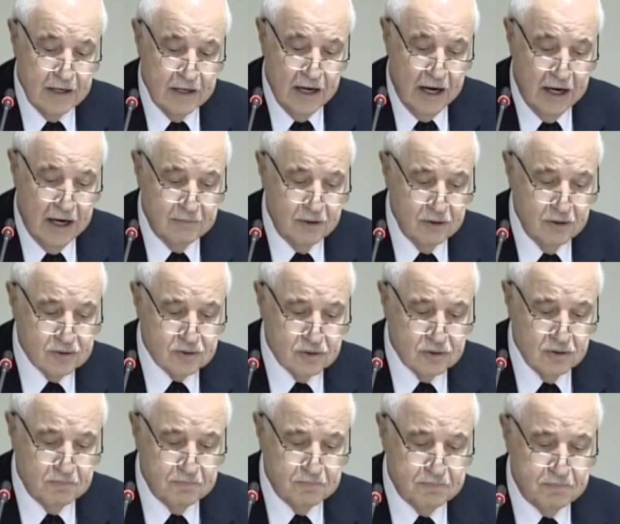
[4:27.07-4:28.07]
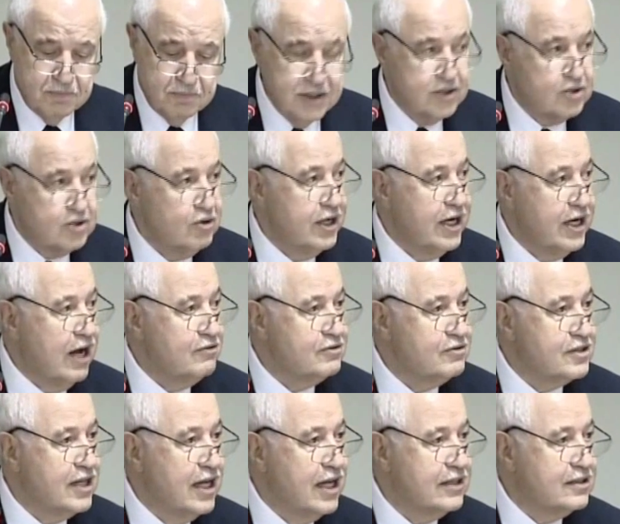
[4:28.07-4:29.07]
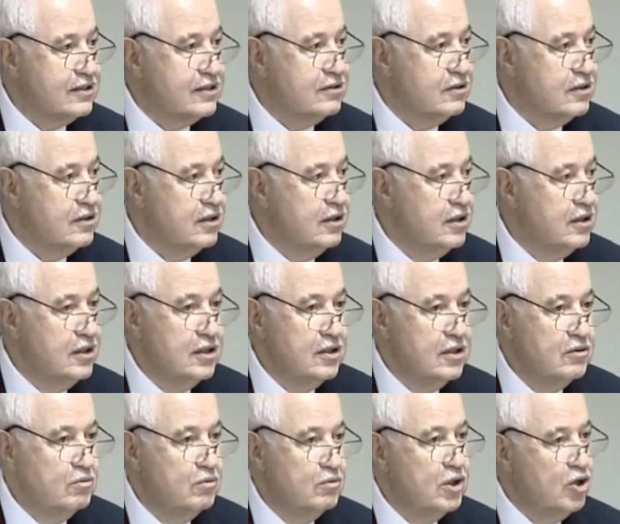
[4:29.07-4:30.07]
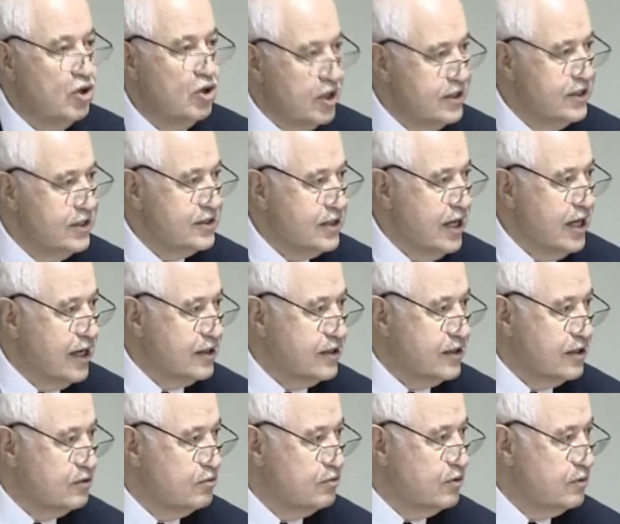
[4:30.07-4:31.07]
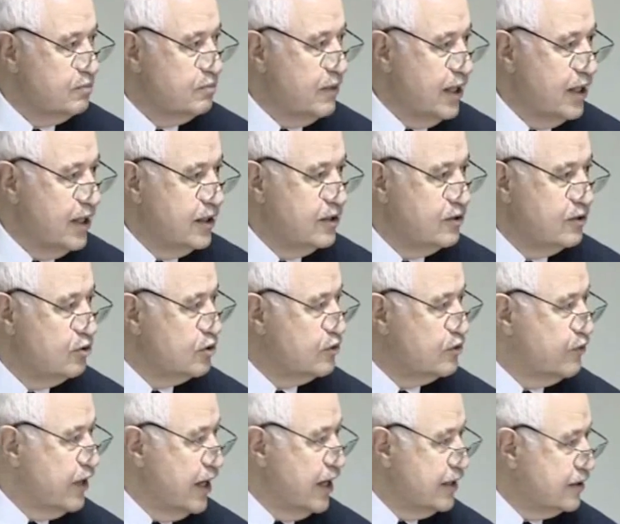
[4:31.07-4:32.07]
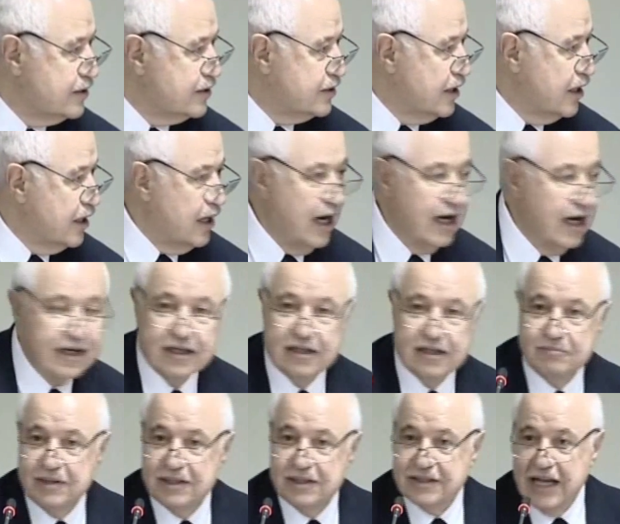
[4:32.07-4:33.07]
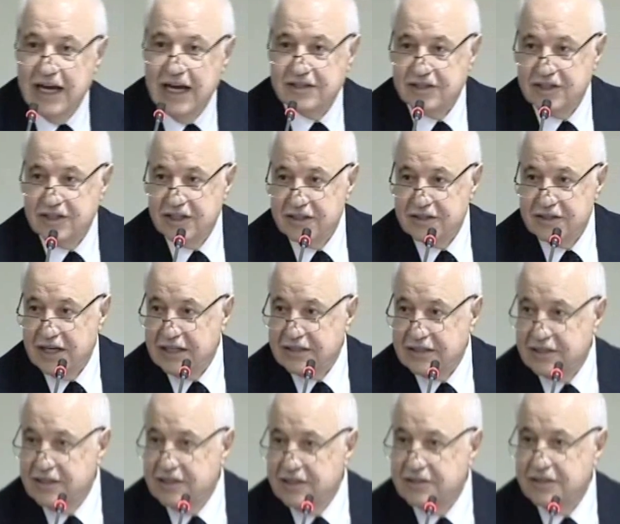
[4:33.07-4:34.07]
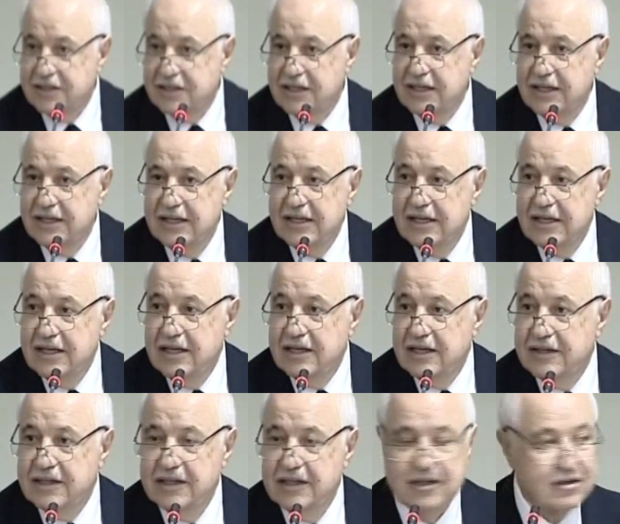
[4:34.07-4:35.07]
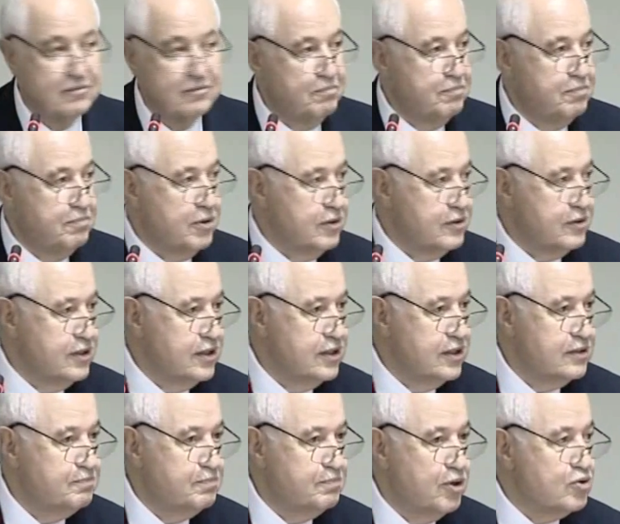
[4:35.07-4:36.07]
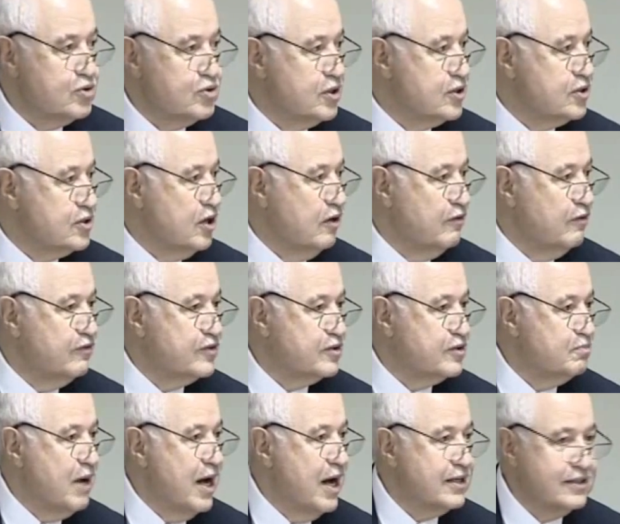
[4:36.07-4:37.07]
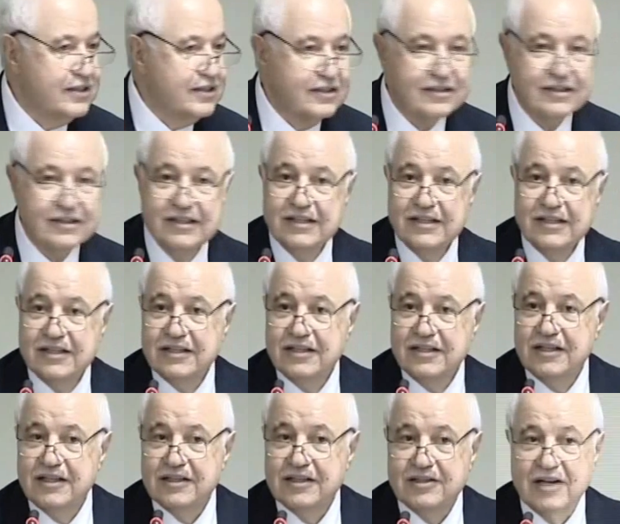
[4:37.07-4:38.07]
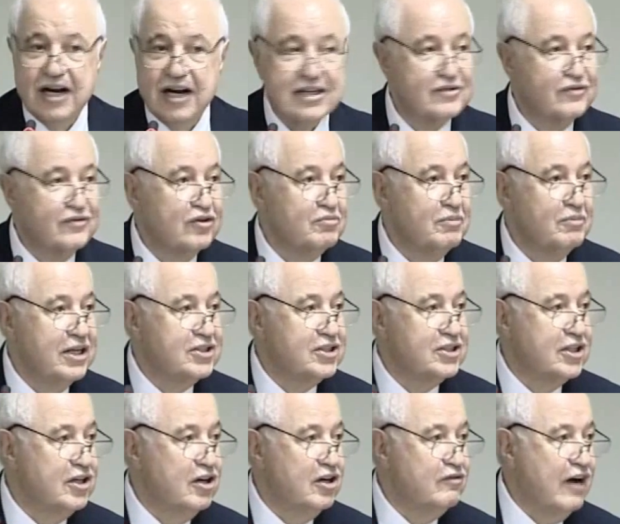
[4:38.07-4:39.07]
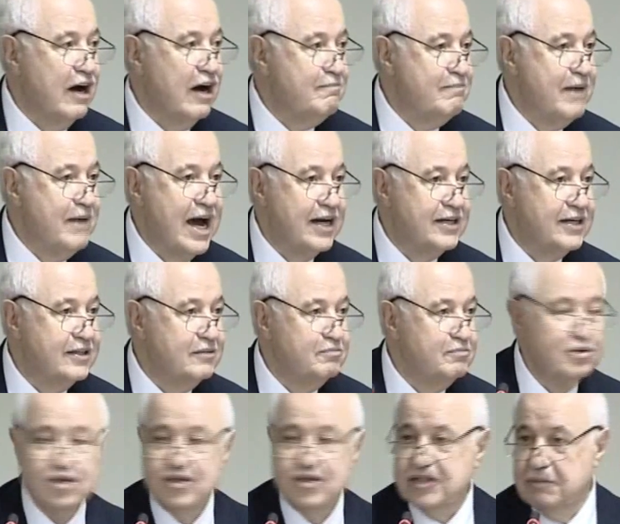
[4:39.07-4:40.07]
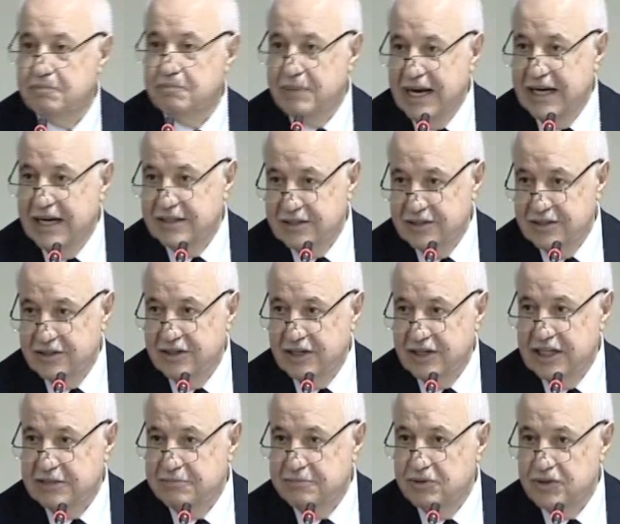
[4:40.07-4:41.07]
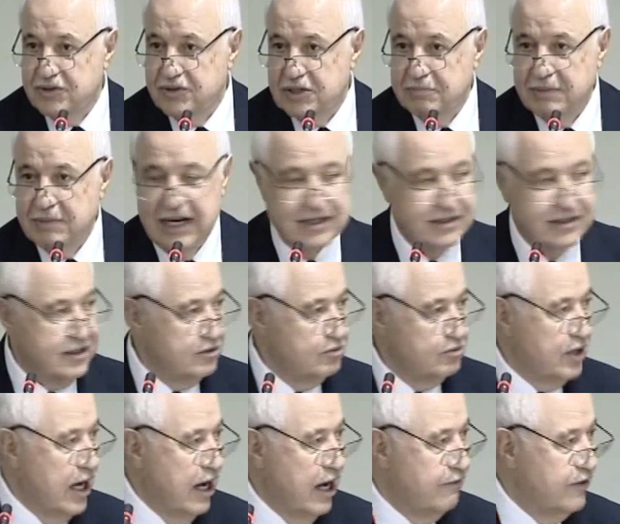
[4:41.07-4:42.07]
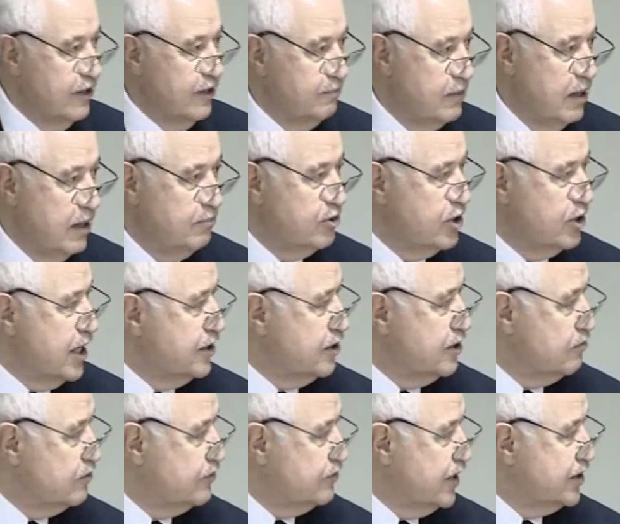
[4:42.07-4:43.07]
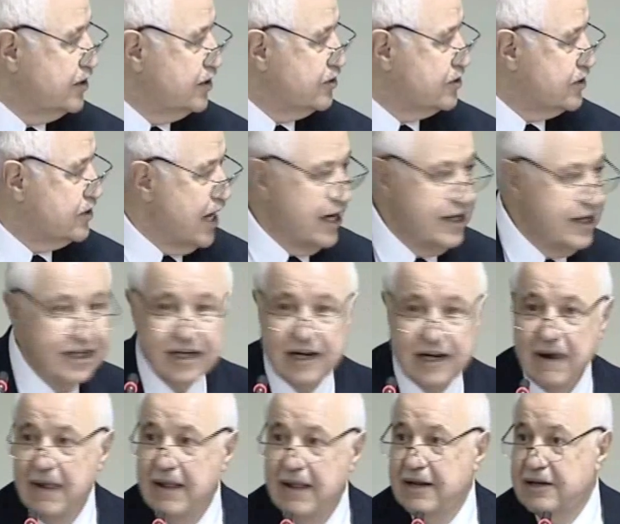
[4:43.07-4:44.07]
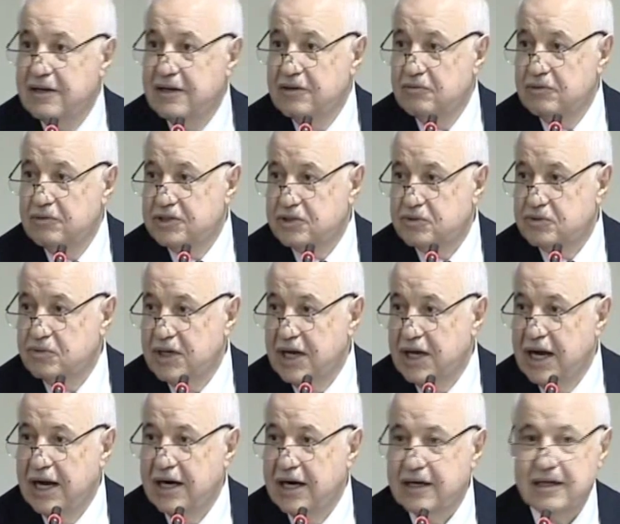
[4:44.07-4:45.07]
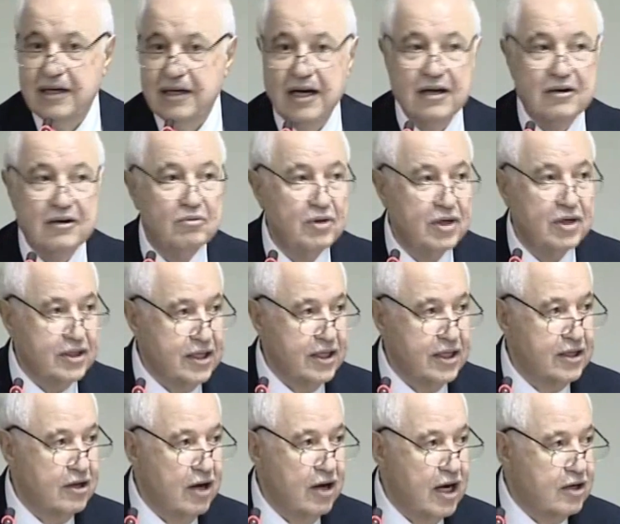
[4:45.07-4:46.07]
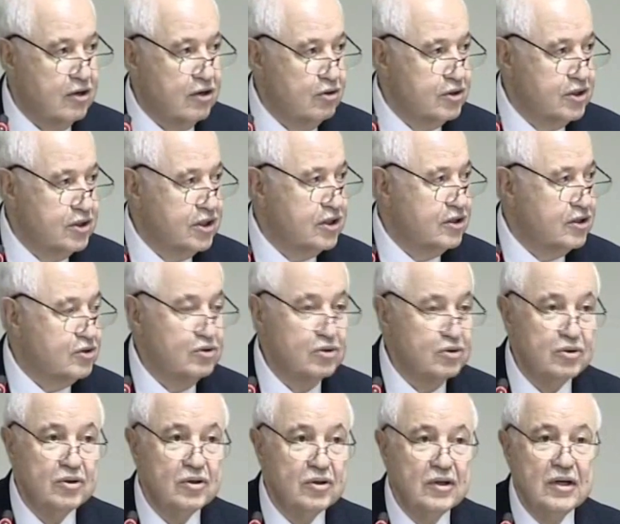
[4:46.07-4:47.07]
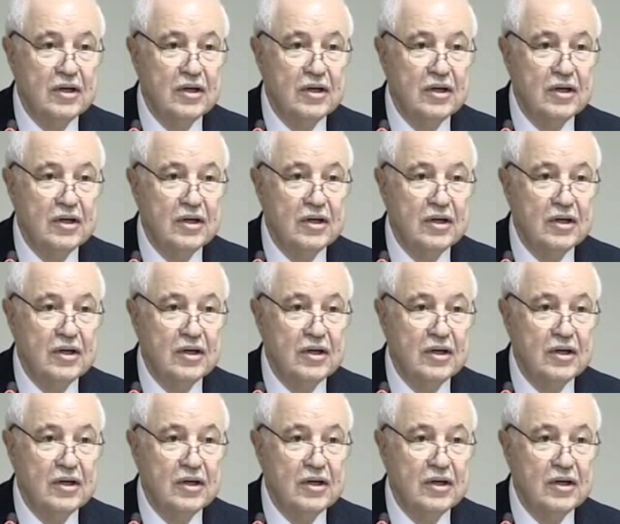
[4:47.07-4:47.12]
I'm also pleased to announce that uh, we already started with my good friend uh, Akhil Biltaji, His Excellency, the, pro- the process of smart uh, transformation of Amman municipality, great municipality. We have a memorandum of understanding which we are uh, working according to